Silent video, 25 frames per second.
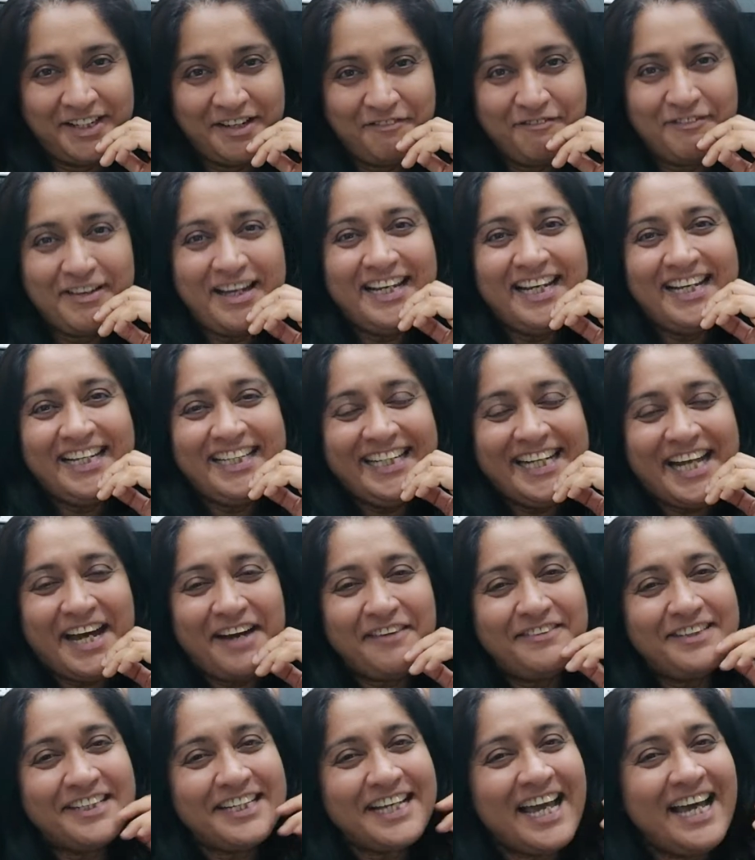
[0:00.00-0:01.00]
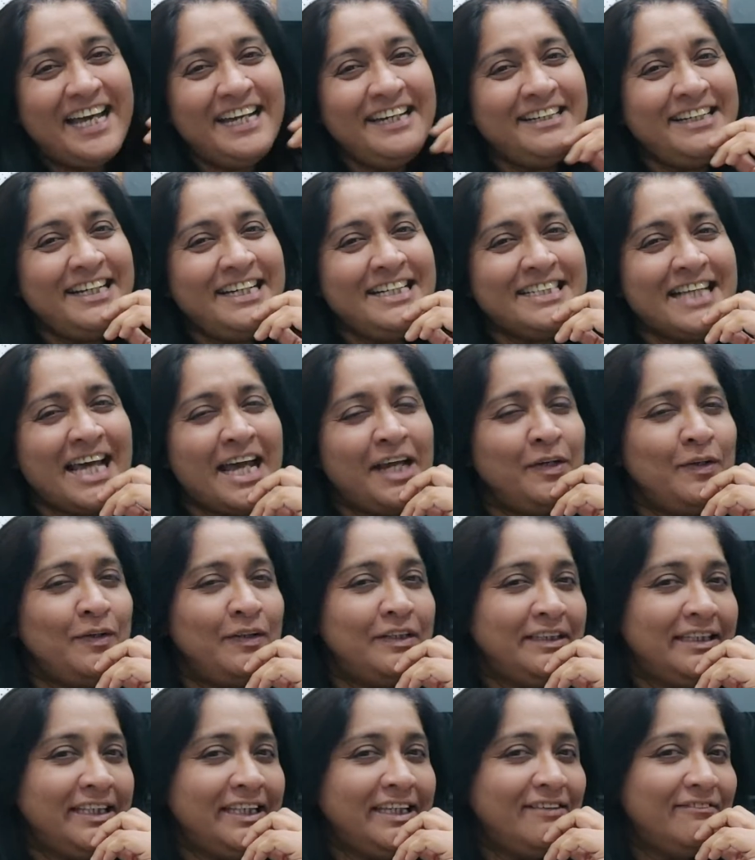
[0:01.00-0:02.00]
While in our countries, I
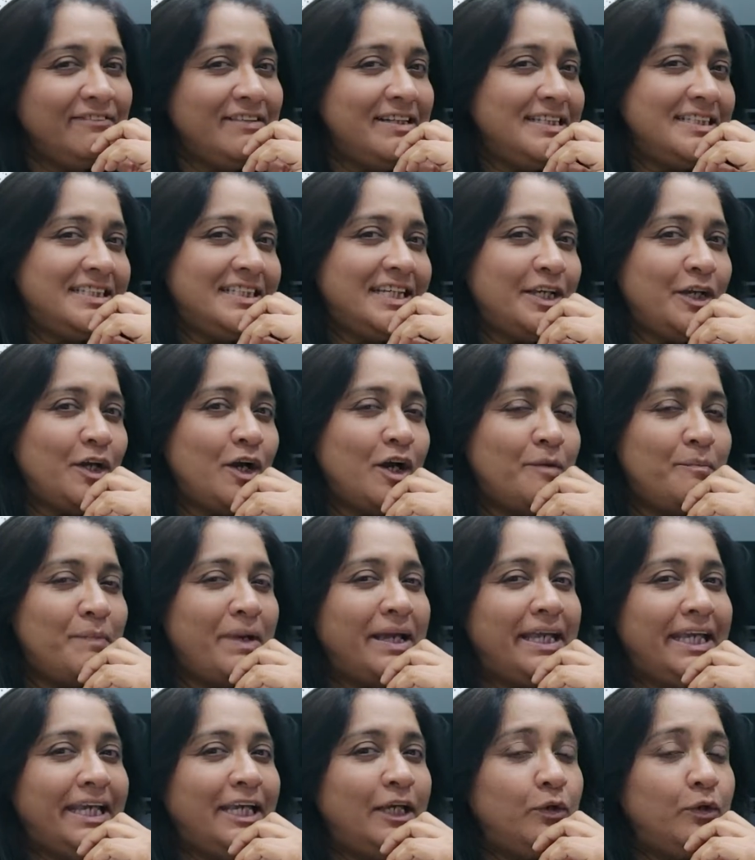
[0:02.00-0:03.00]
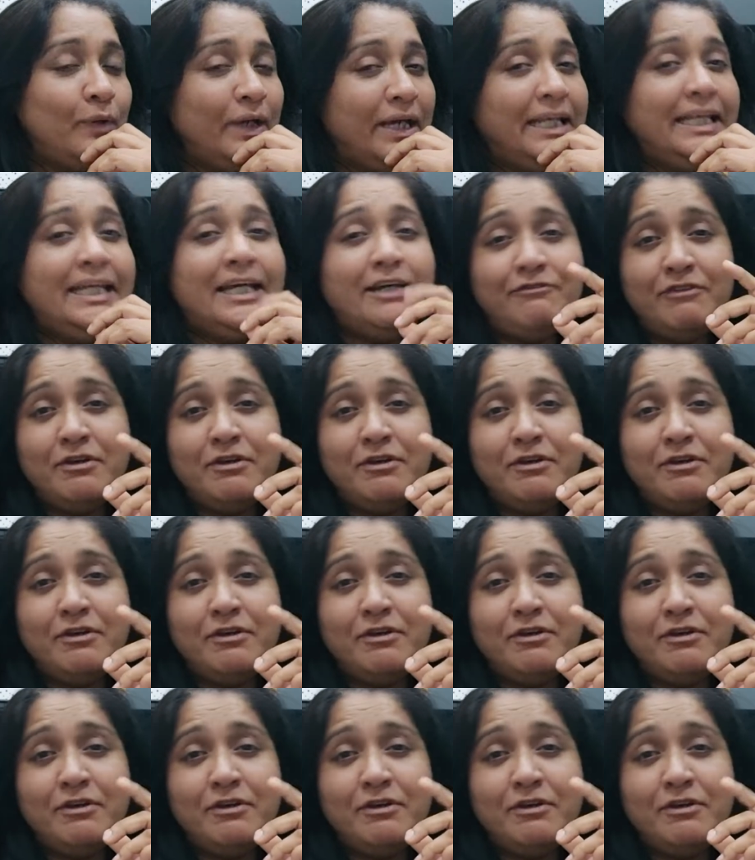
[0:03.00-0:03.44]
don't think we'll say you're my Hiru Elia.